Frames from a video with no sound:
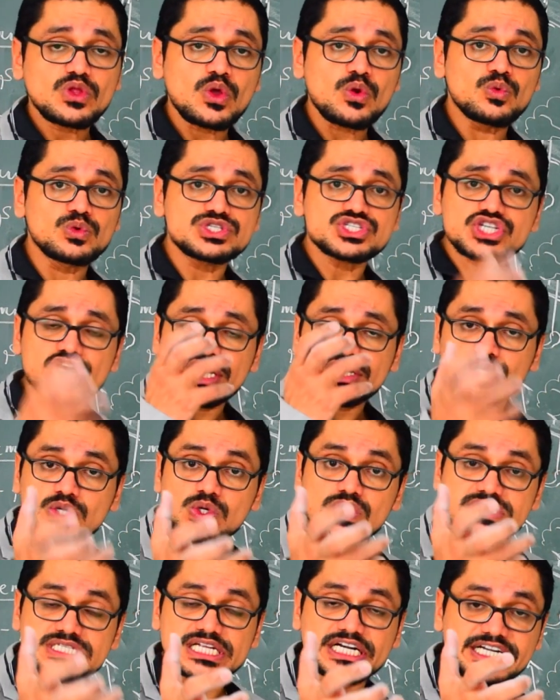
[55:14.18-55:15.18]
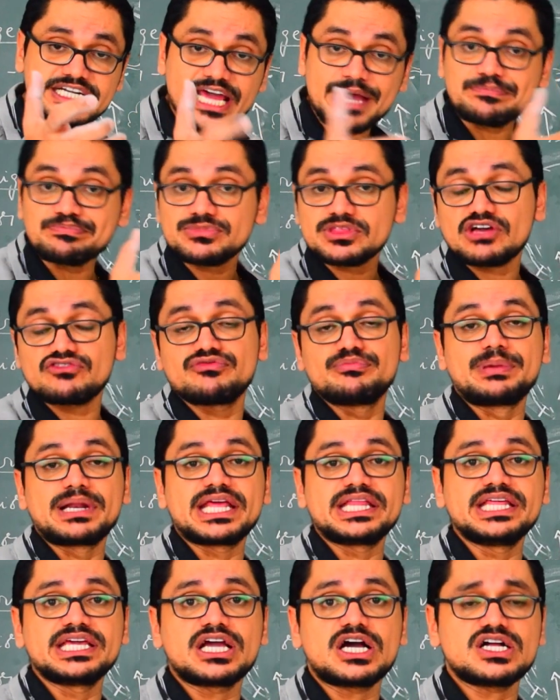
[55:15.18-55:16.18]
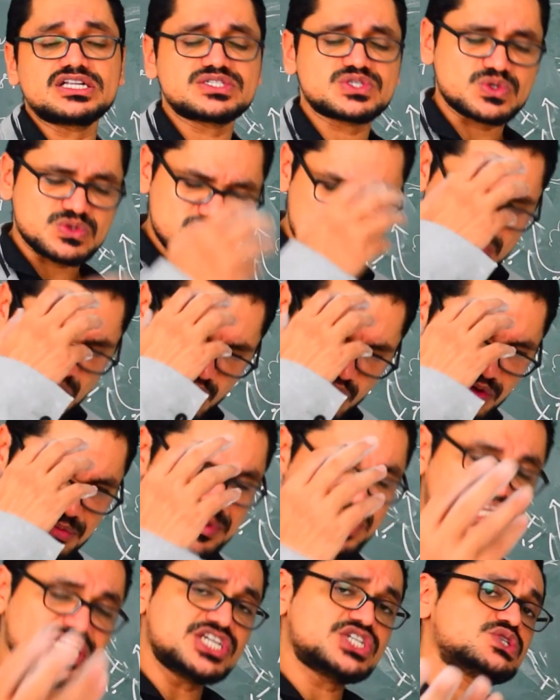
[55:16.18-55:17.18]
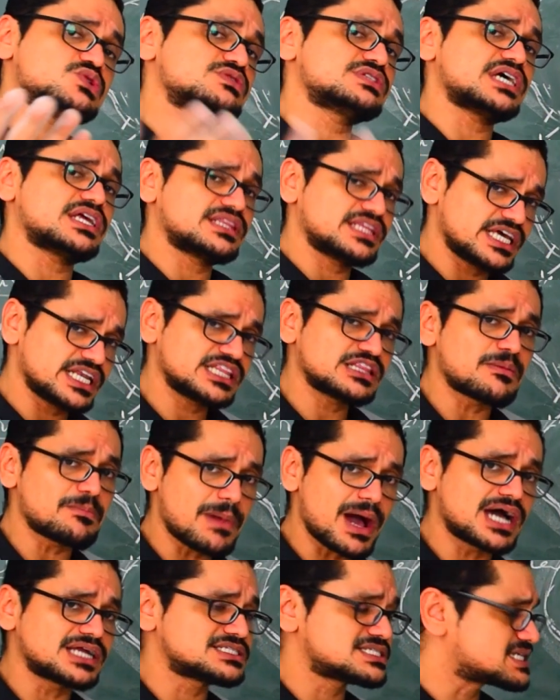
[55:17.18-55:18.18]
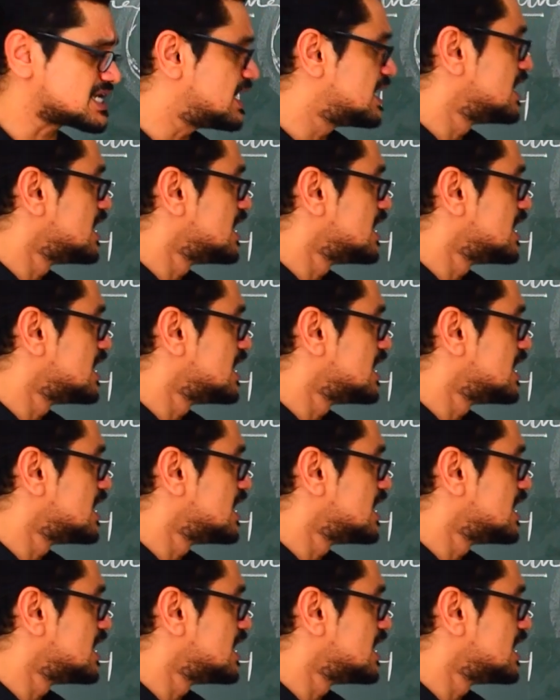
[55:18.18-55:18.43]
which controls the depth of breathing also. So many issues are there in the pons.